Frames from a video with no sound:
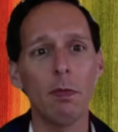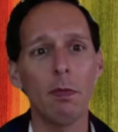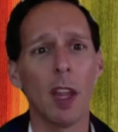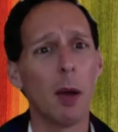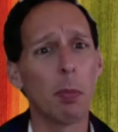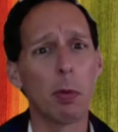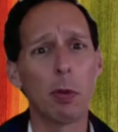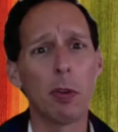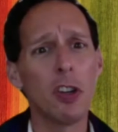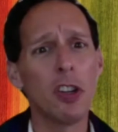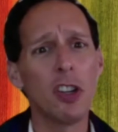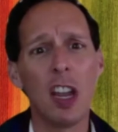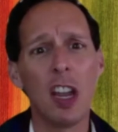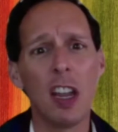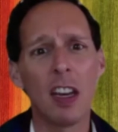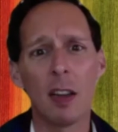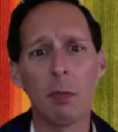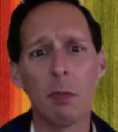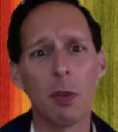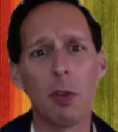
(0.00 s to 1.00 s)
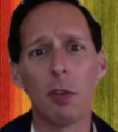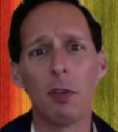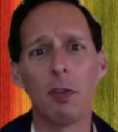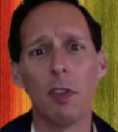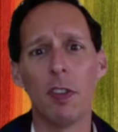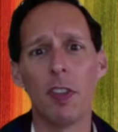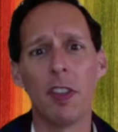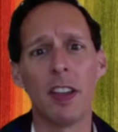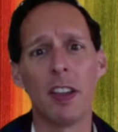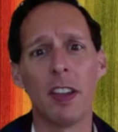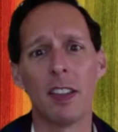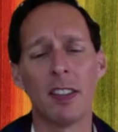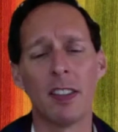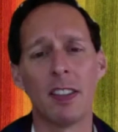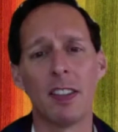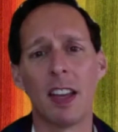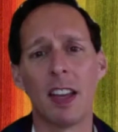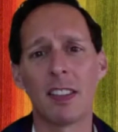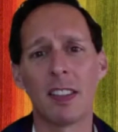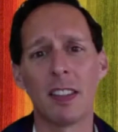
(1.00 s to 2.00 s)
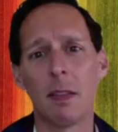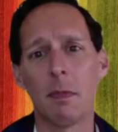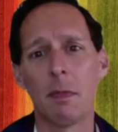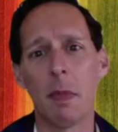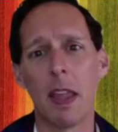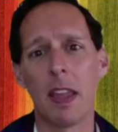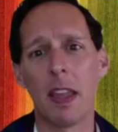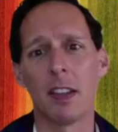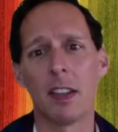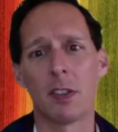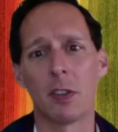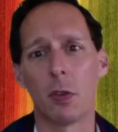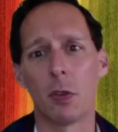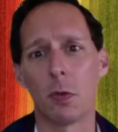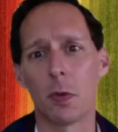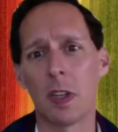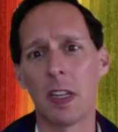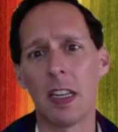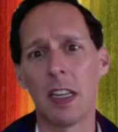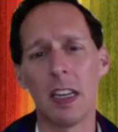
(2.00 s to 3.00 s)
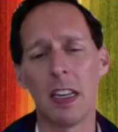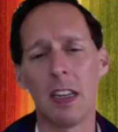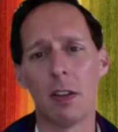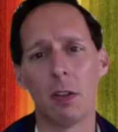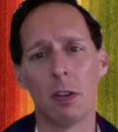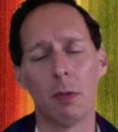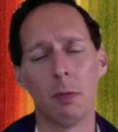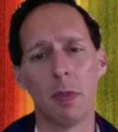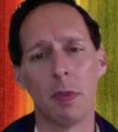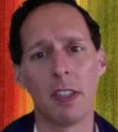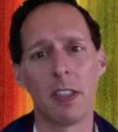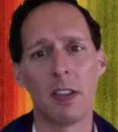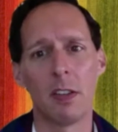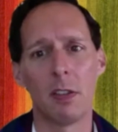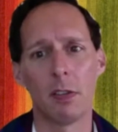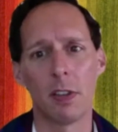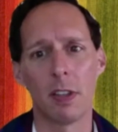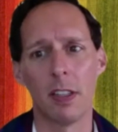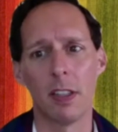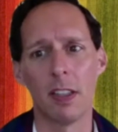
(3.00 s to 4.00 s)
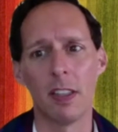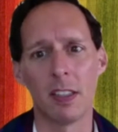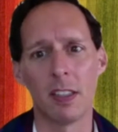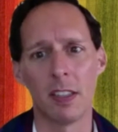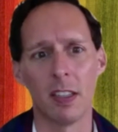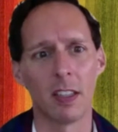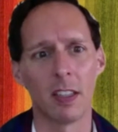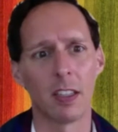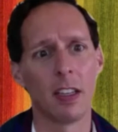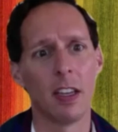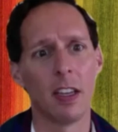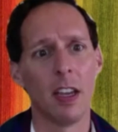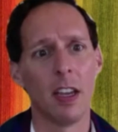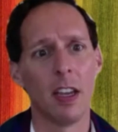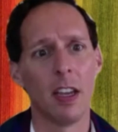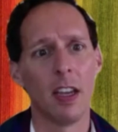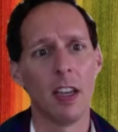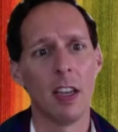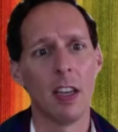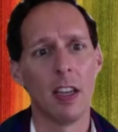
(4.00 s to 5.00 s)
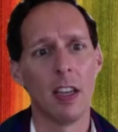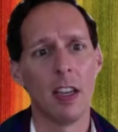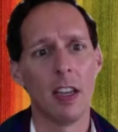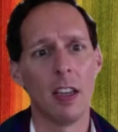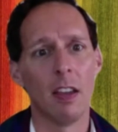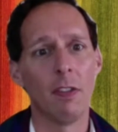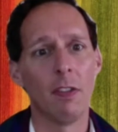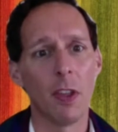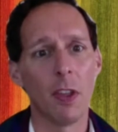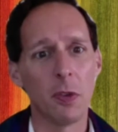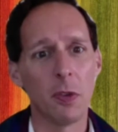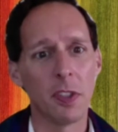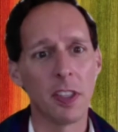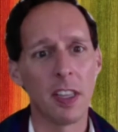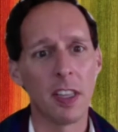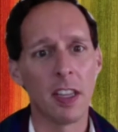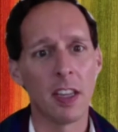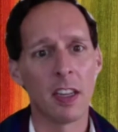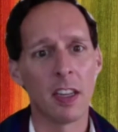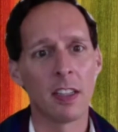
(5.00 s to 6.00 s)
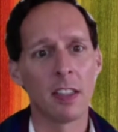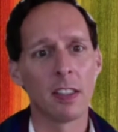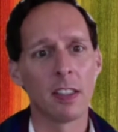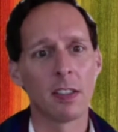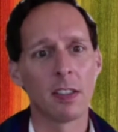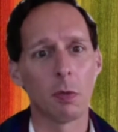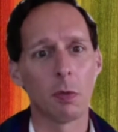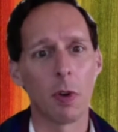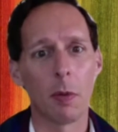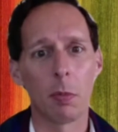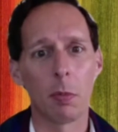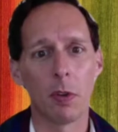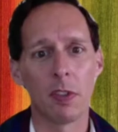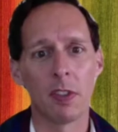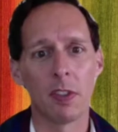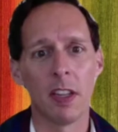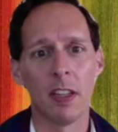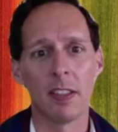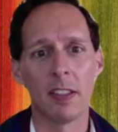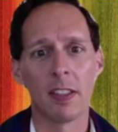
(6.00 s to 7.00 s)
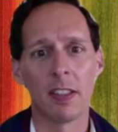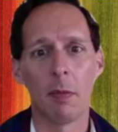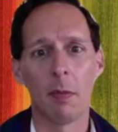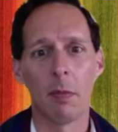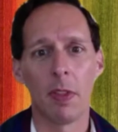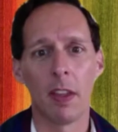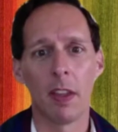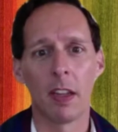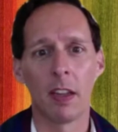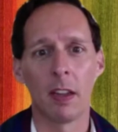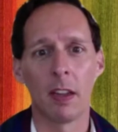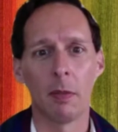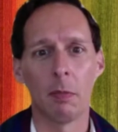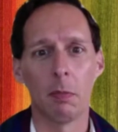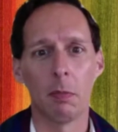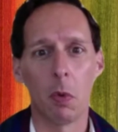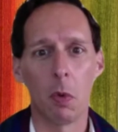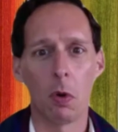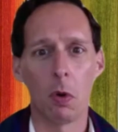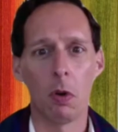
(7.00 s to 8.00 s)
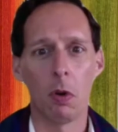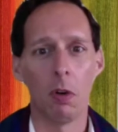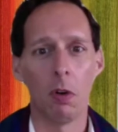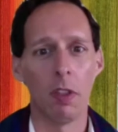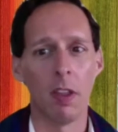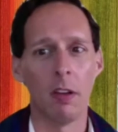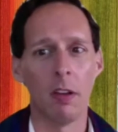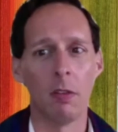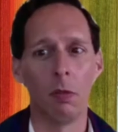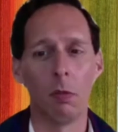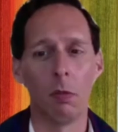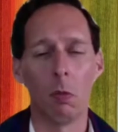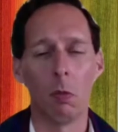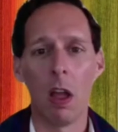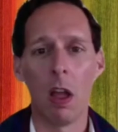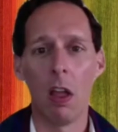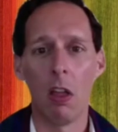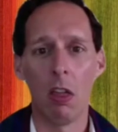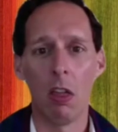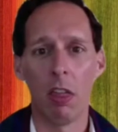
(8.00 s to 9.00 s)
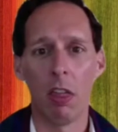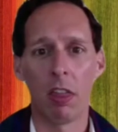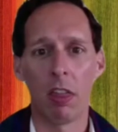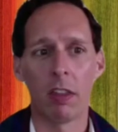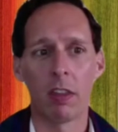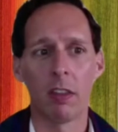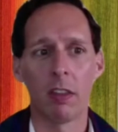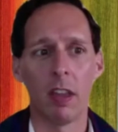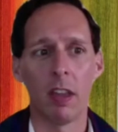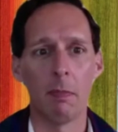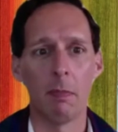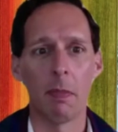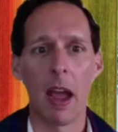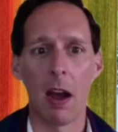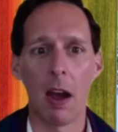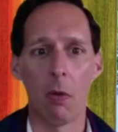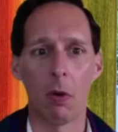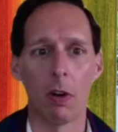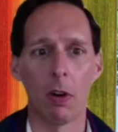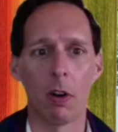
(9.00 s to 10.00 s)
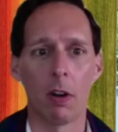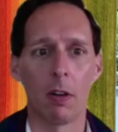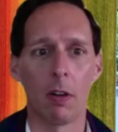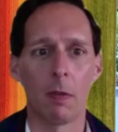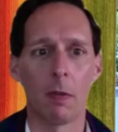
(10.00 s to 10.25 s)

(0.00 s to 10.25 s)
Appreciating beautiful things doesn't make us greedy or materialistic if those things represent something more than wealth and power.